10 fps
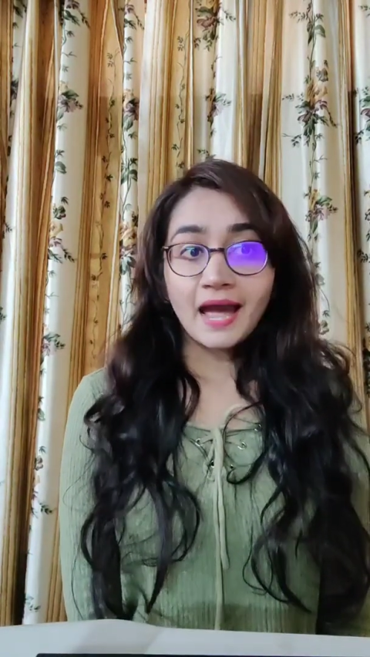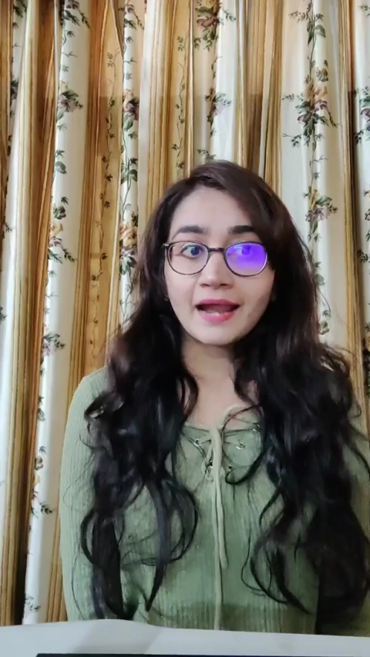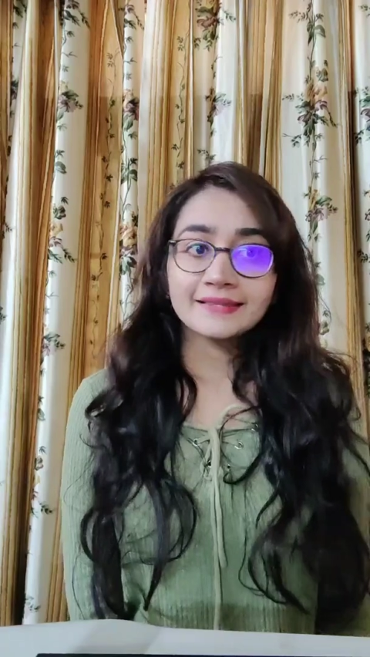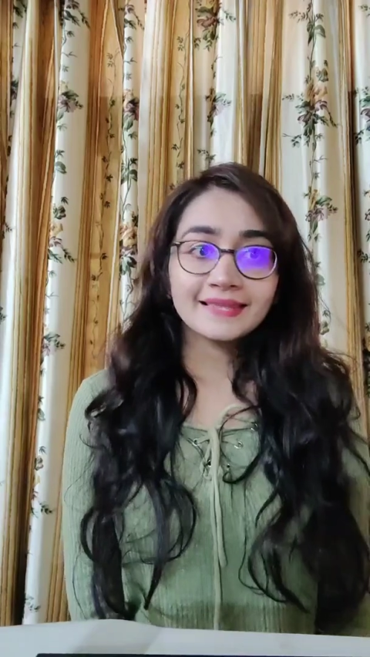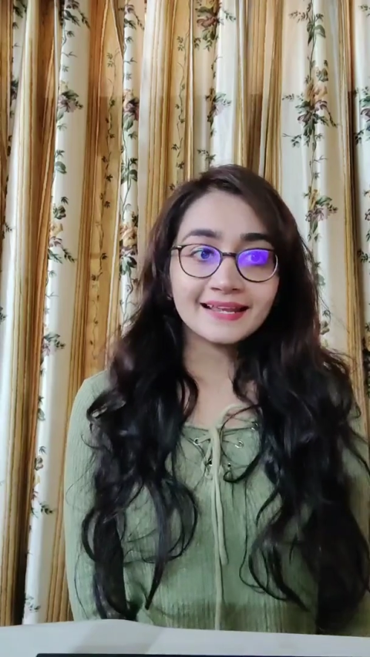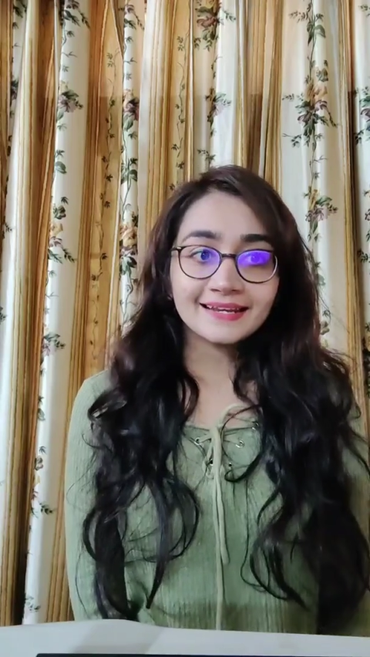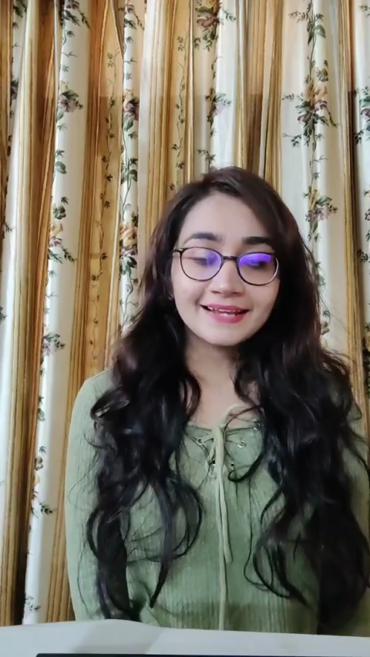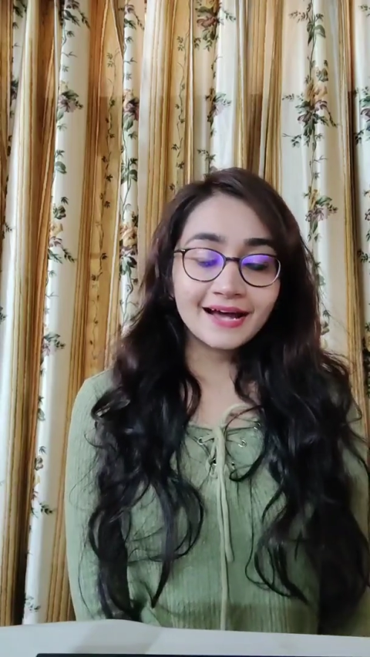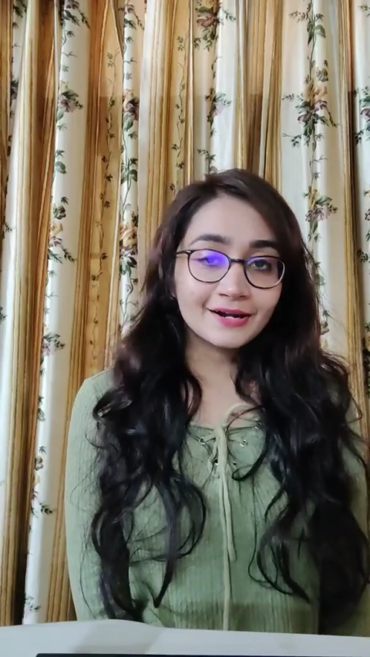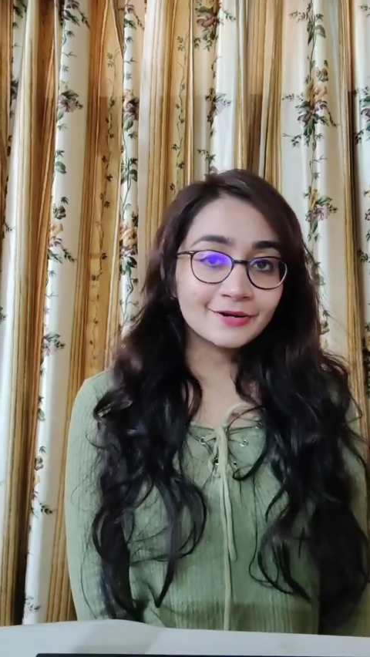And
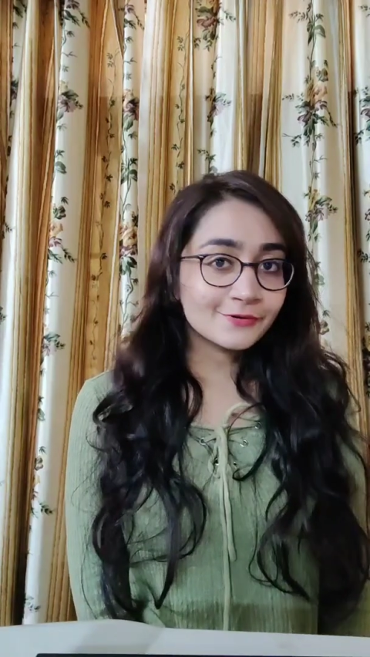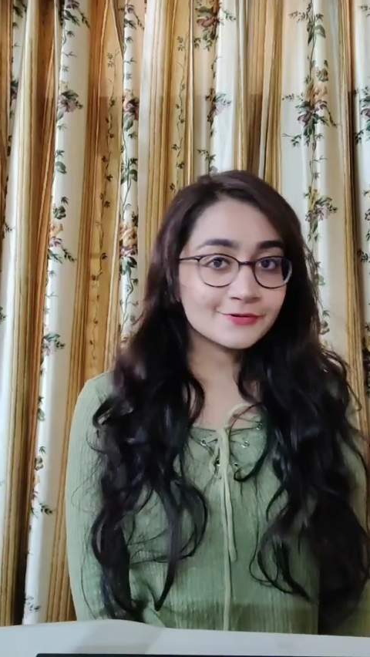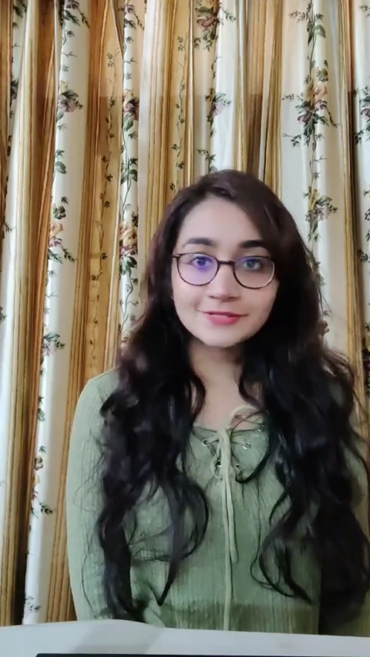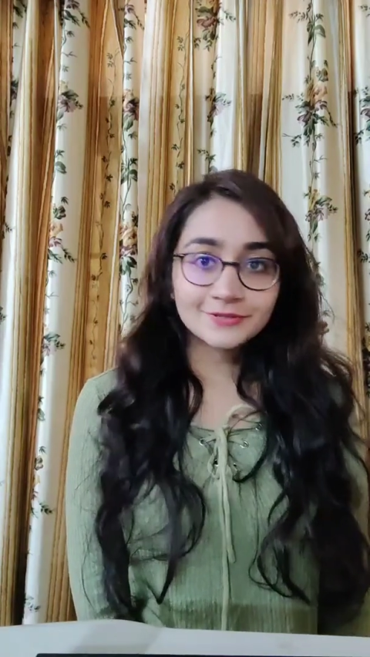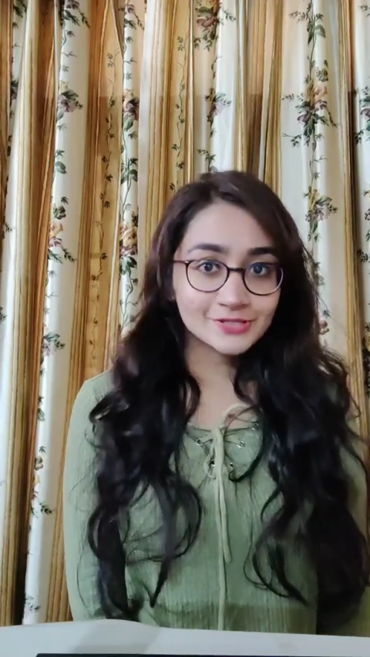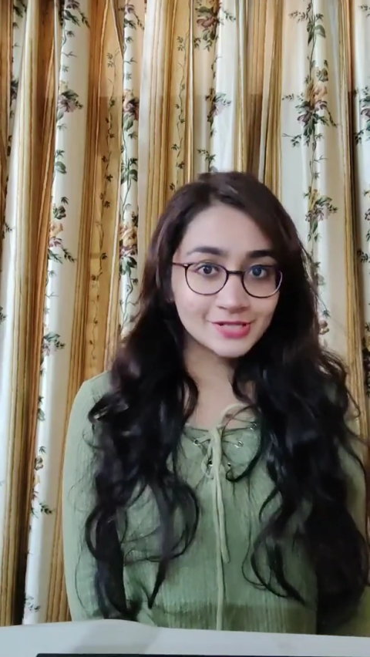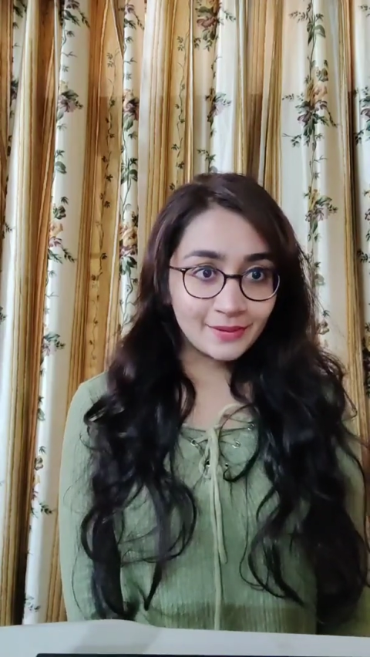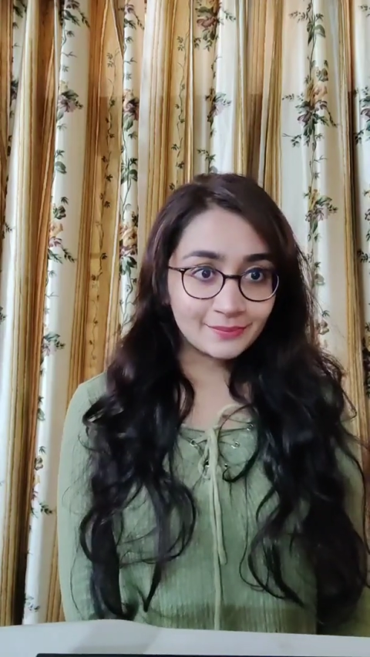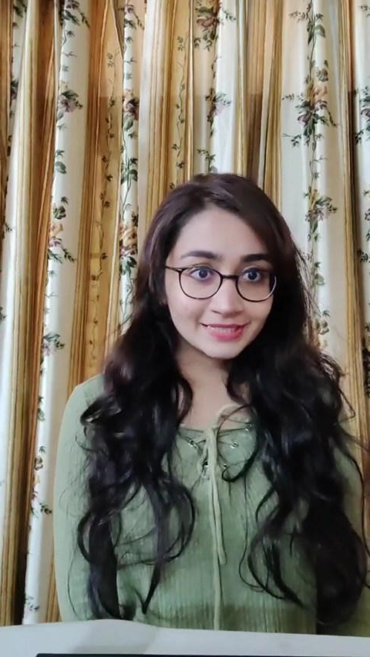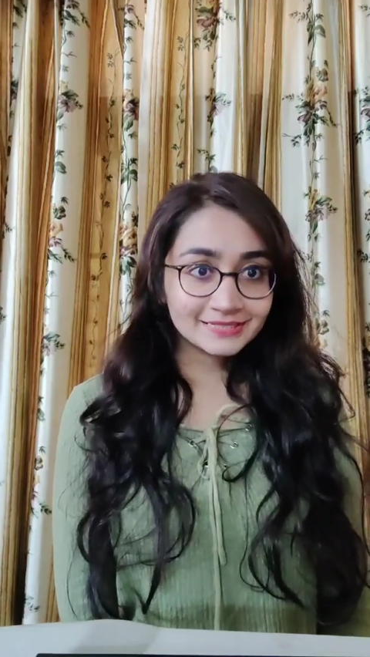then our oh so
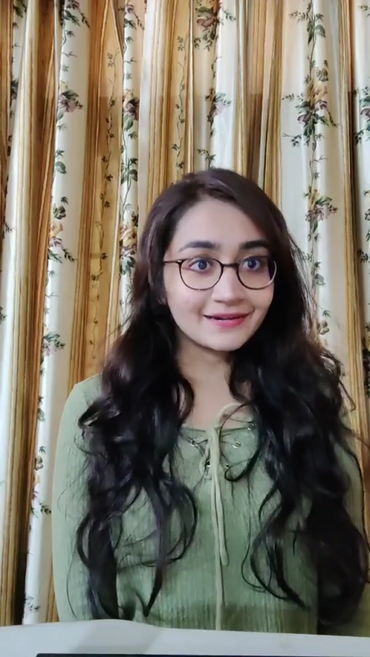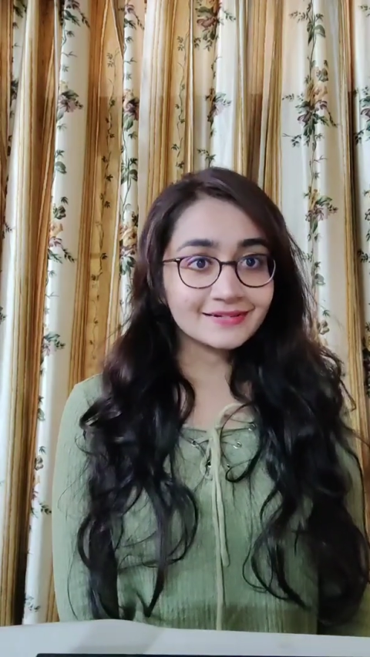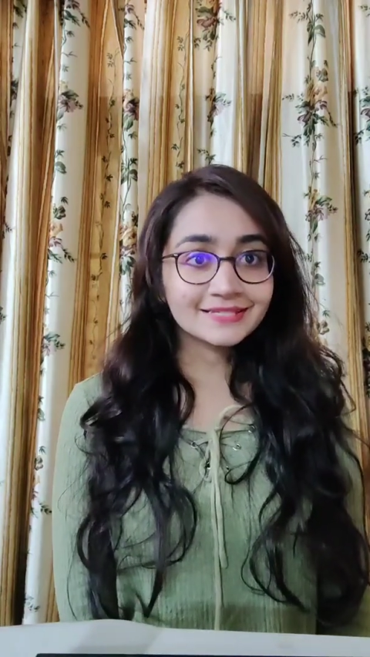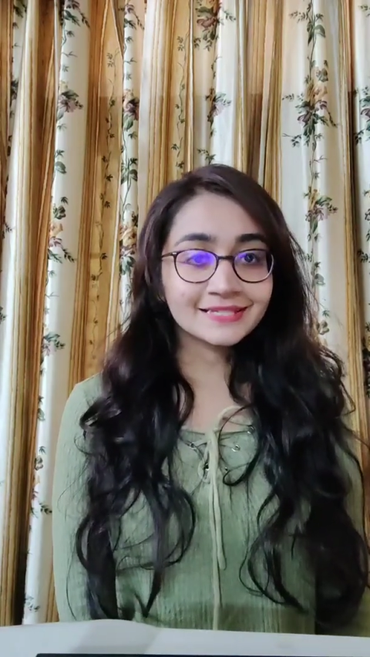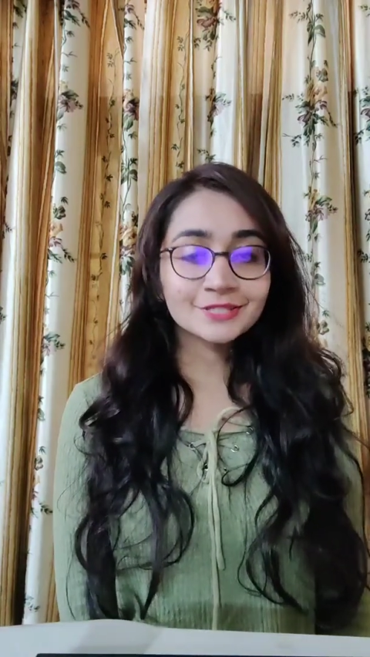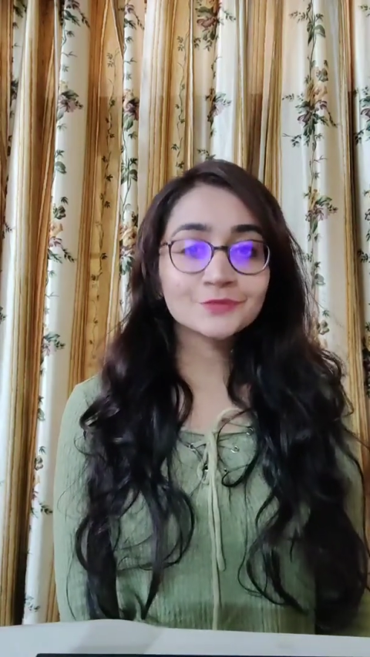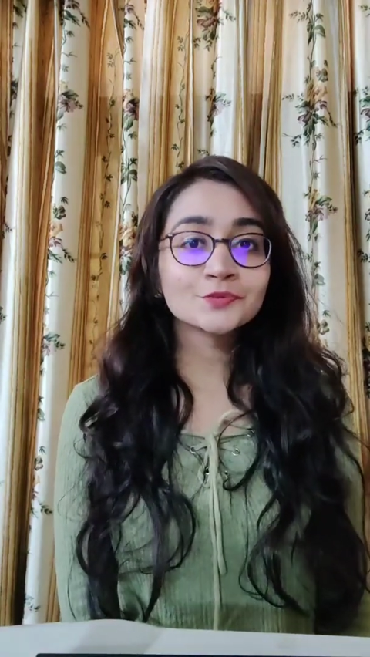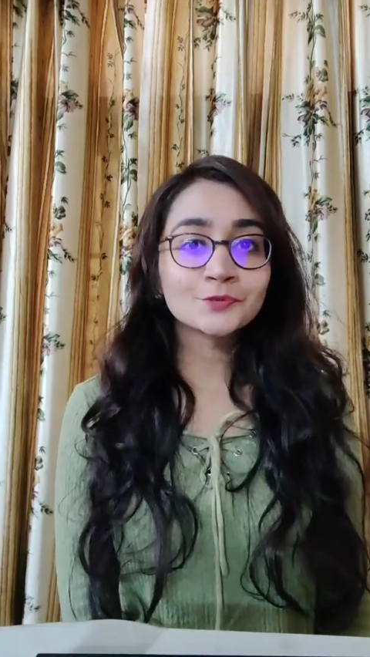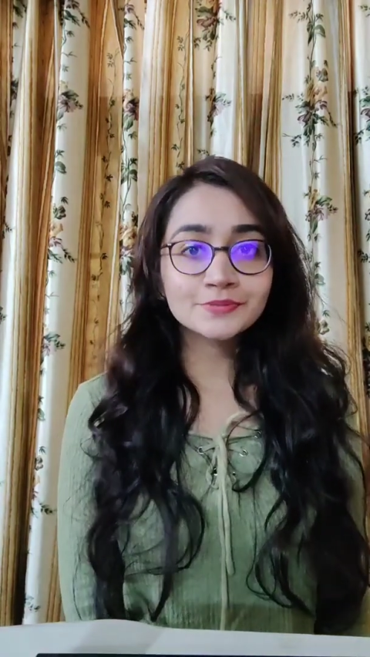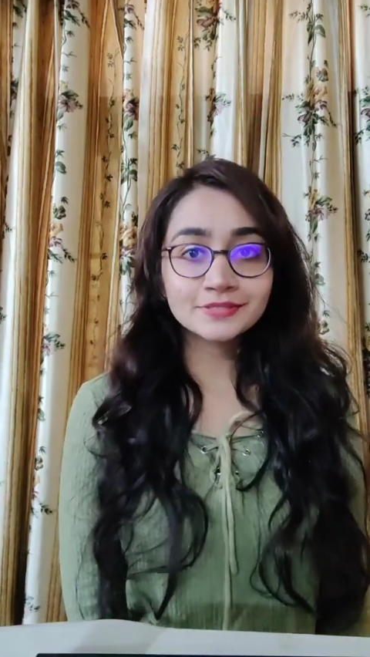charming Darcy
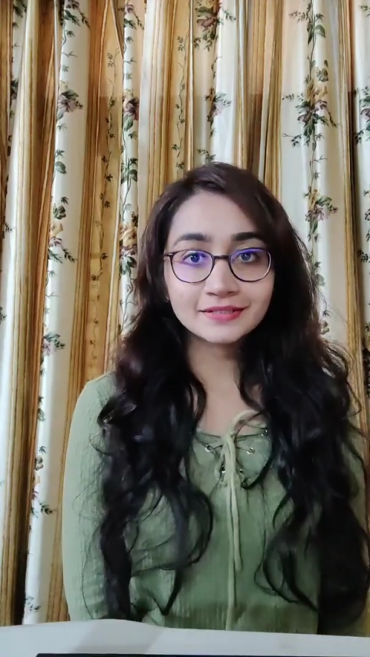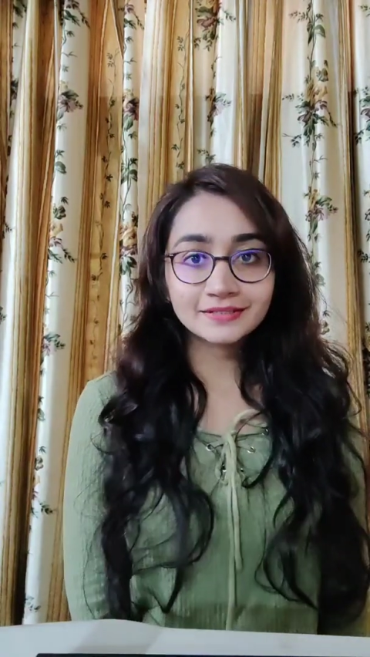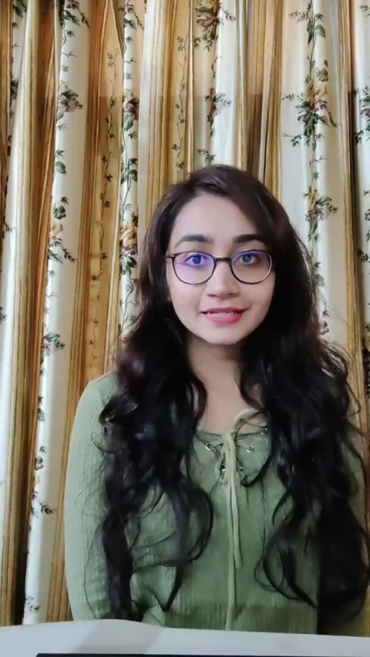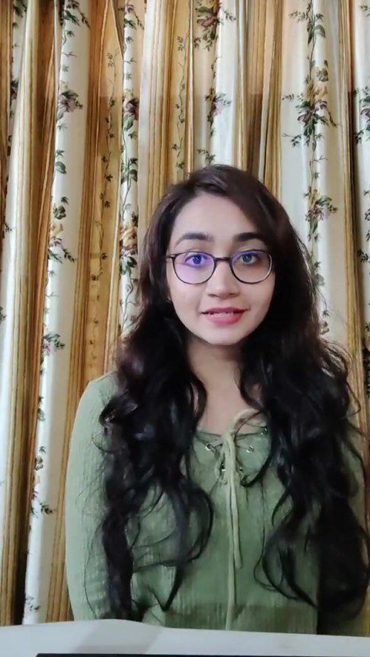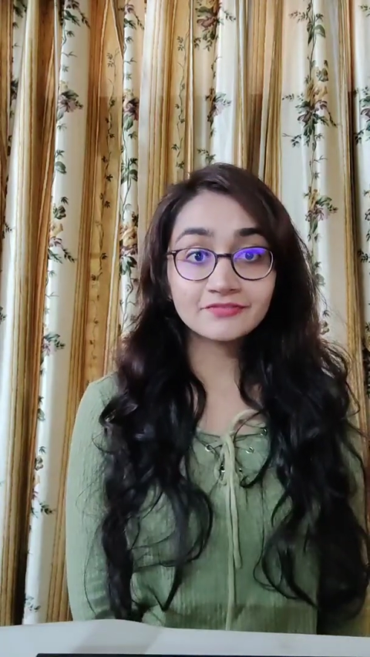swoops in.